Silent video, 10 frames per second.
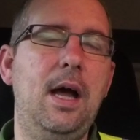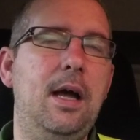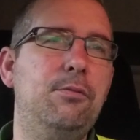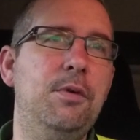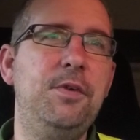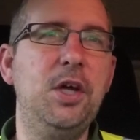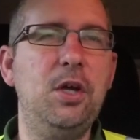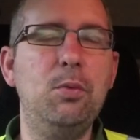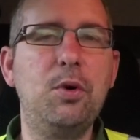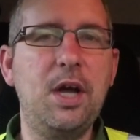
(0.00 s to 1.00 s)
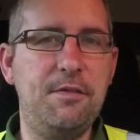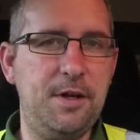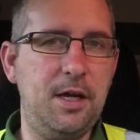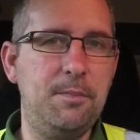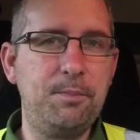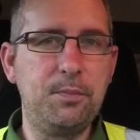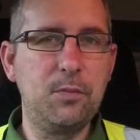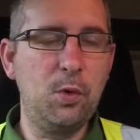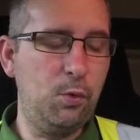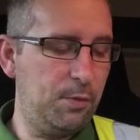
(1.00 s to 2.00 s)
review will cover
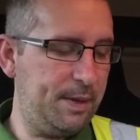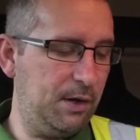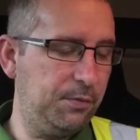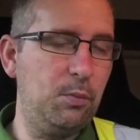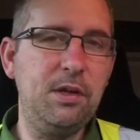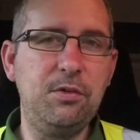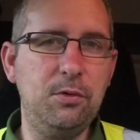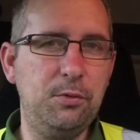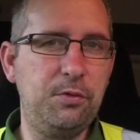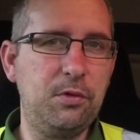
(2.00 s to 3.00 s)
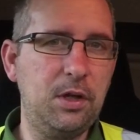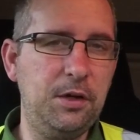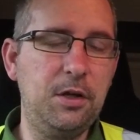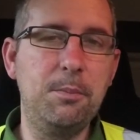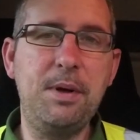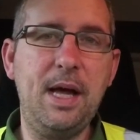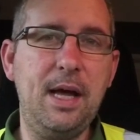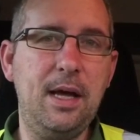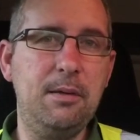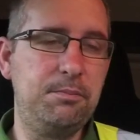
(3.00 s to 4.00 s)
all the bells and whistles and
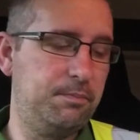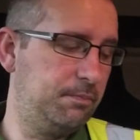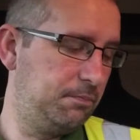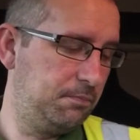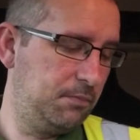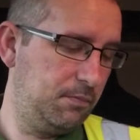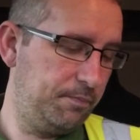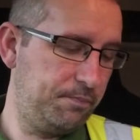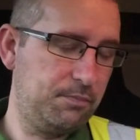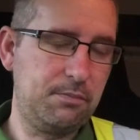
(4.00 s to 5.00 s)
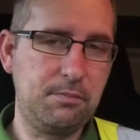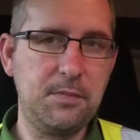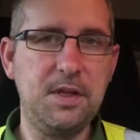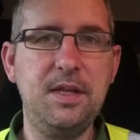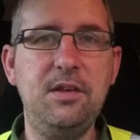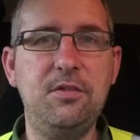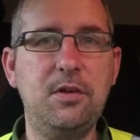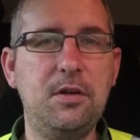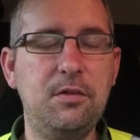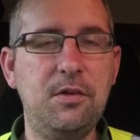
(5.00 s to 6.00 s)
compare this
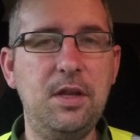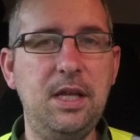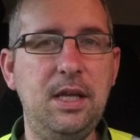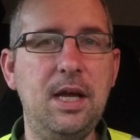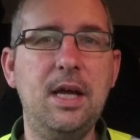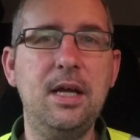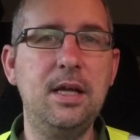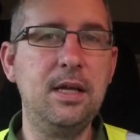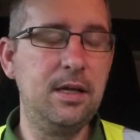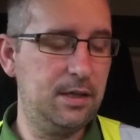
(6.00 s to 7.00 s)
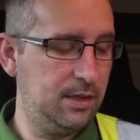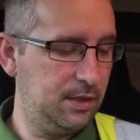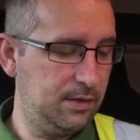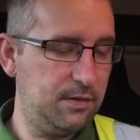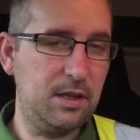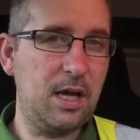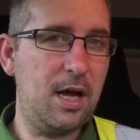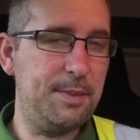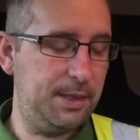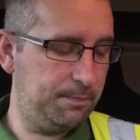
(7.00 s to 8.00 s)
to the
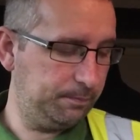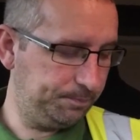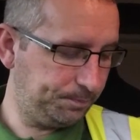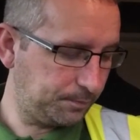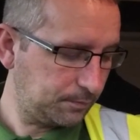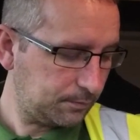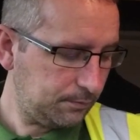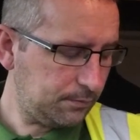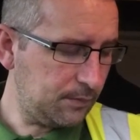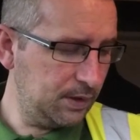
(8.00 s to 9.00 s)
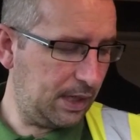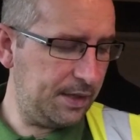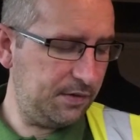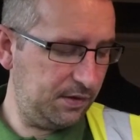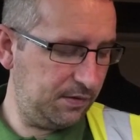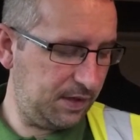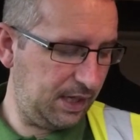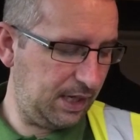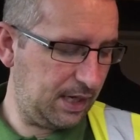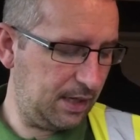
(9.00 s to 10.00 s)
Garmin. Now this is
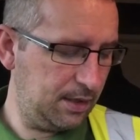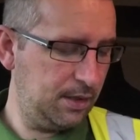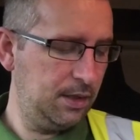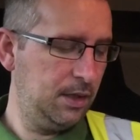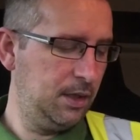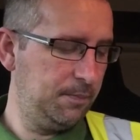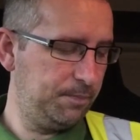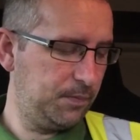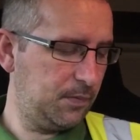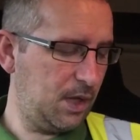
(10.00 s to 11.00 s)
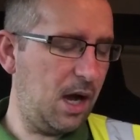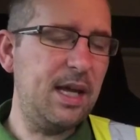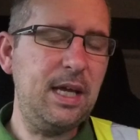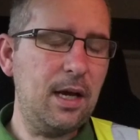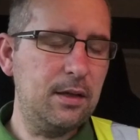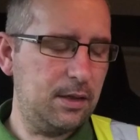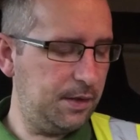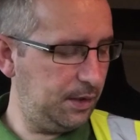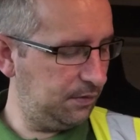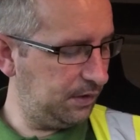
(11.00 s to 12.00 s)
the Hieha,
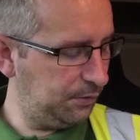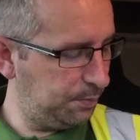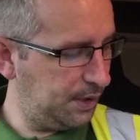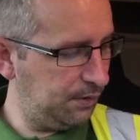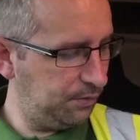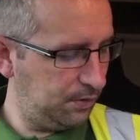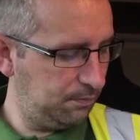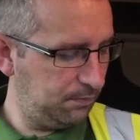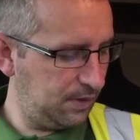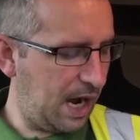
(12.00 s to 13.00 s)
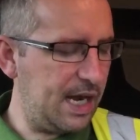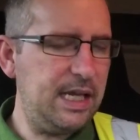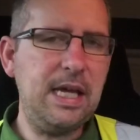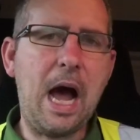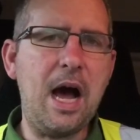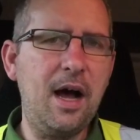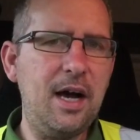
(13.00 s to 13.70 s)
I think that's how it's pronounced. Hieha,